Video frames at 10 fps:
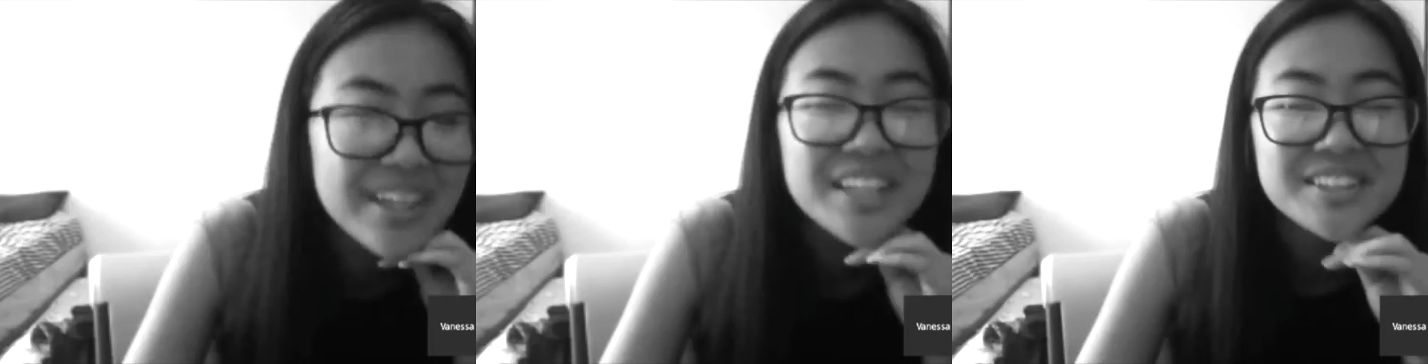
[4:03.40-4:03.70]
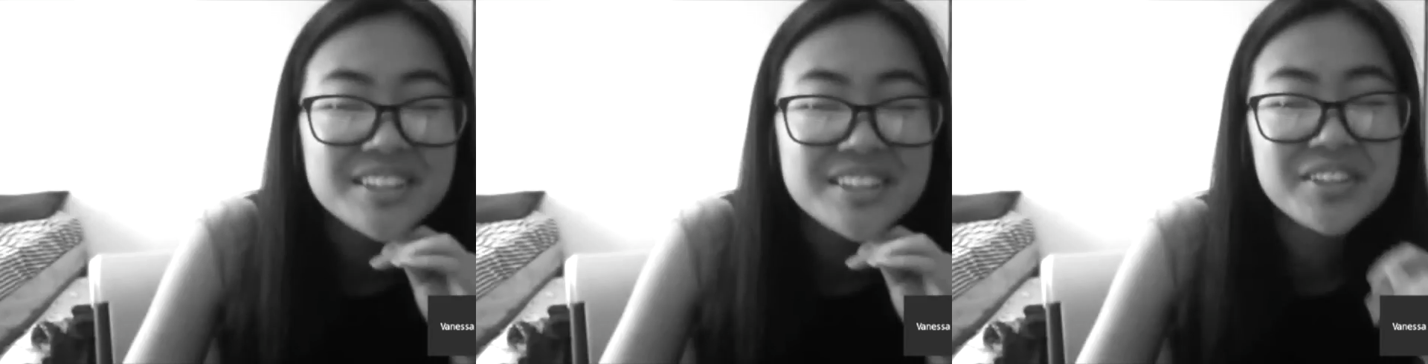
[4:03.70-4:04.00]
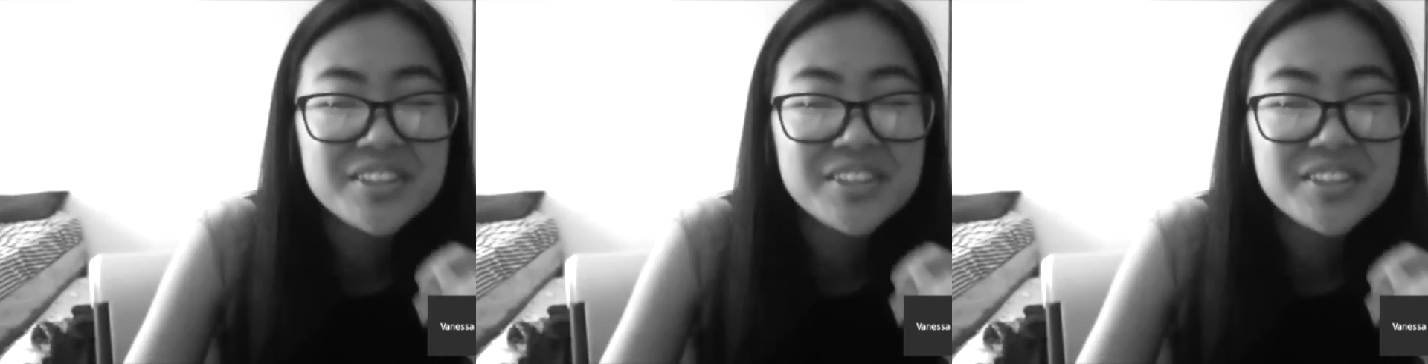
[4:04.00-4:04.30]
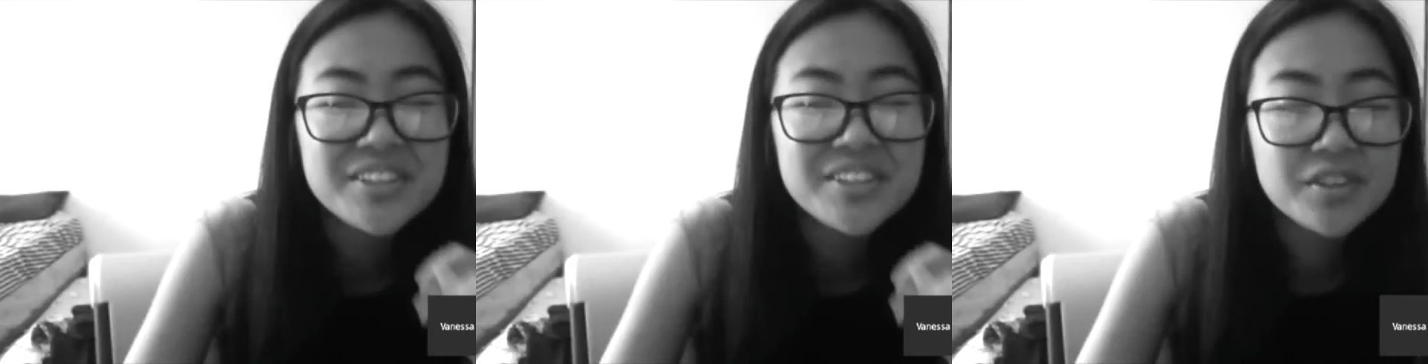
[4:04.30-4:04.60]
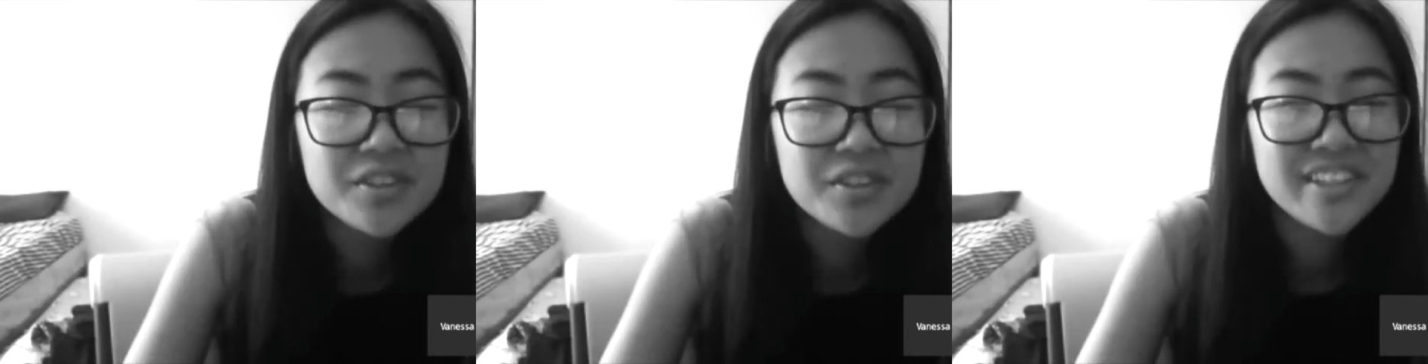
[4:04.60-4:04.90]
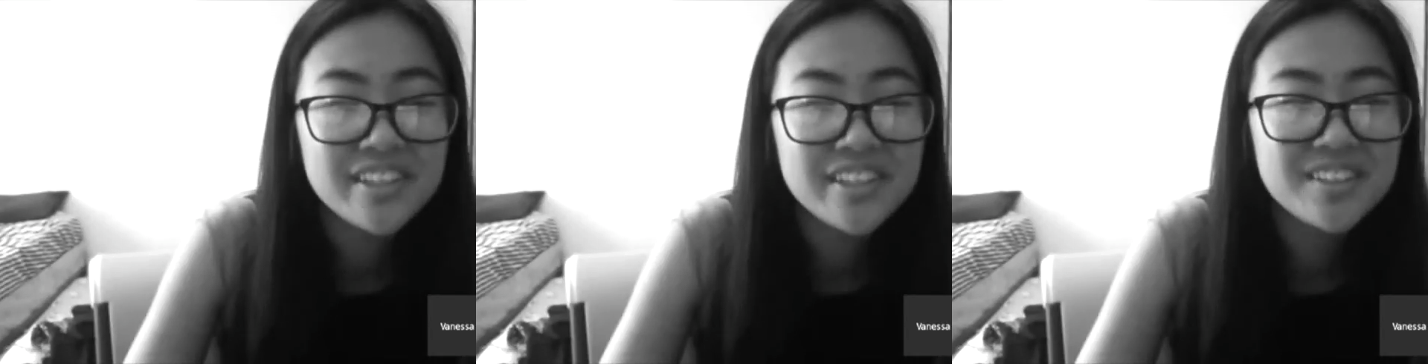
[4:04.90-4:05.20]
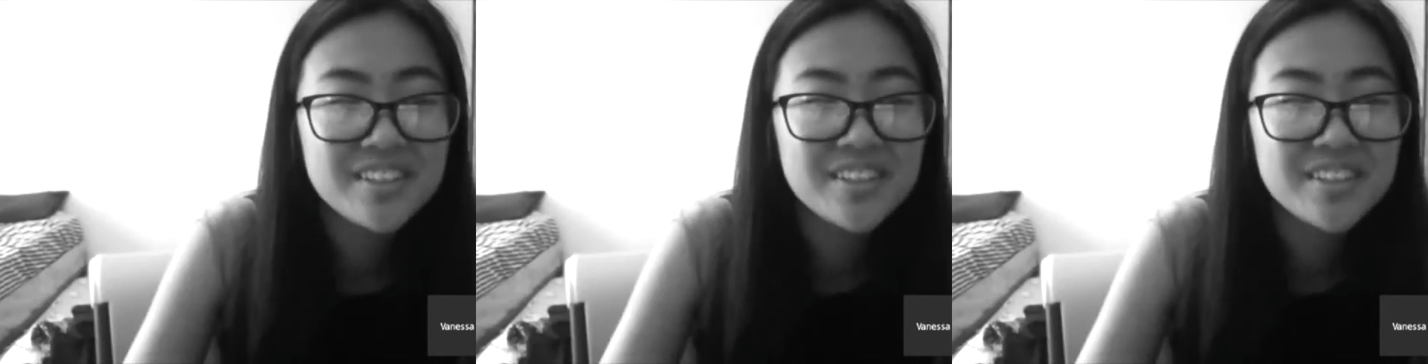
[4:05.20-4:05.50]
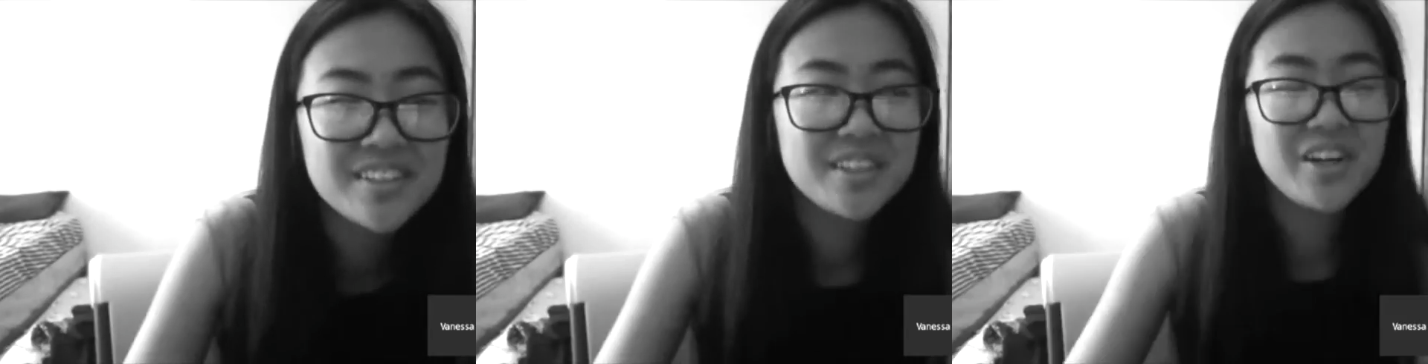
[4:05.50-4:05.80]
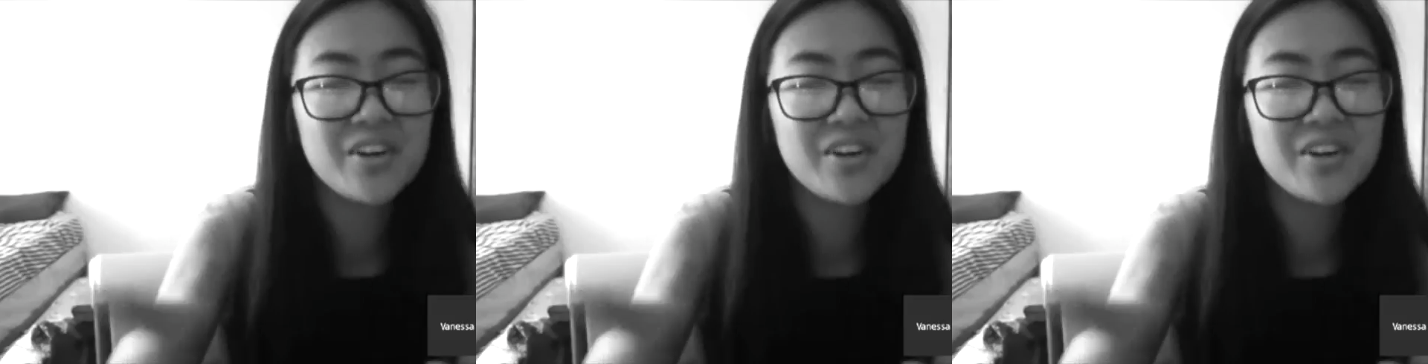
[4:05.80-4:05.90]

So you started your